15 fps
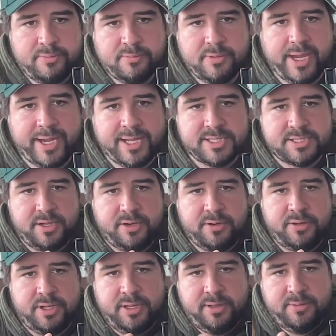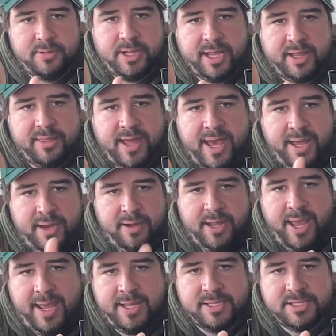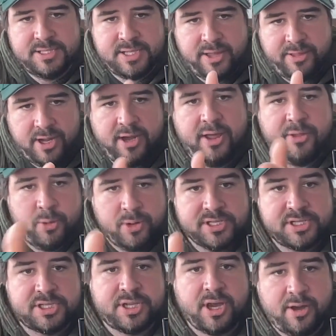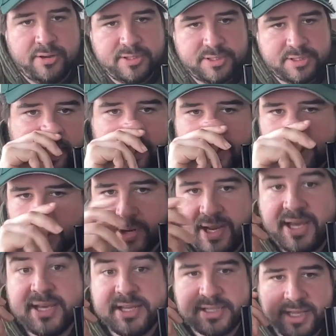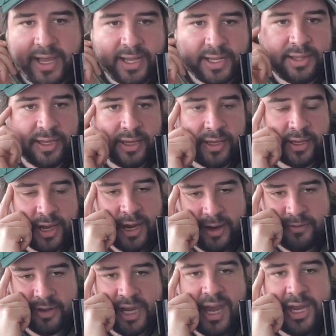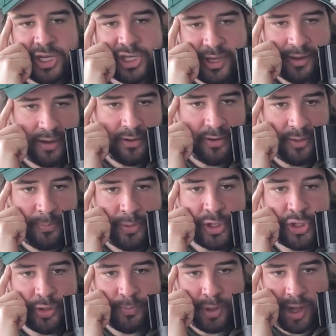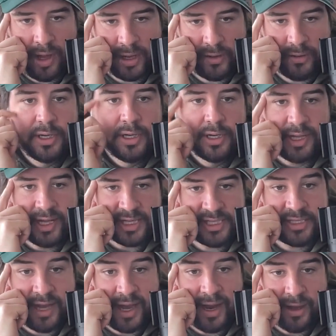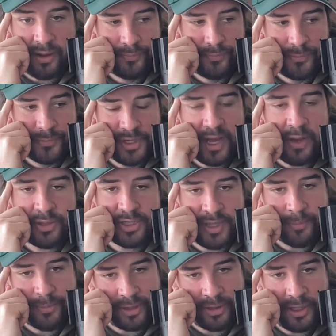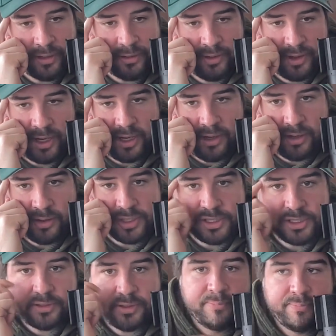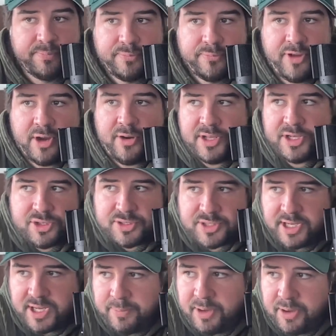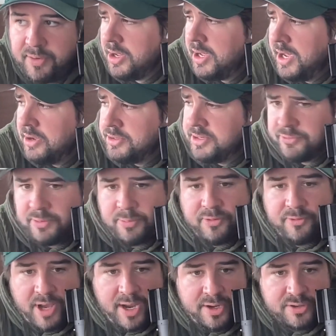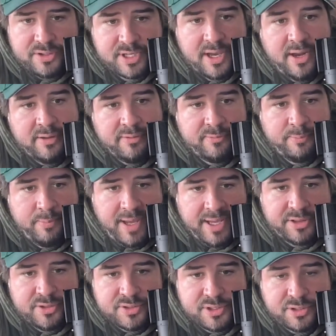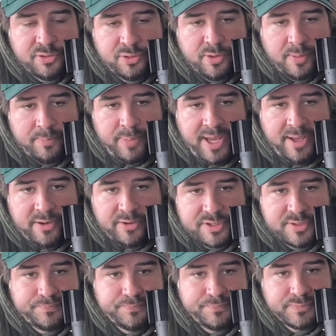Like it's literally like that ends and then another one starts. So it is like the kind of acacia or the butcher block like style. So that was something that I noticed. Very interesting about how different providers kind of make those glue up panels.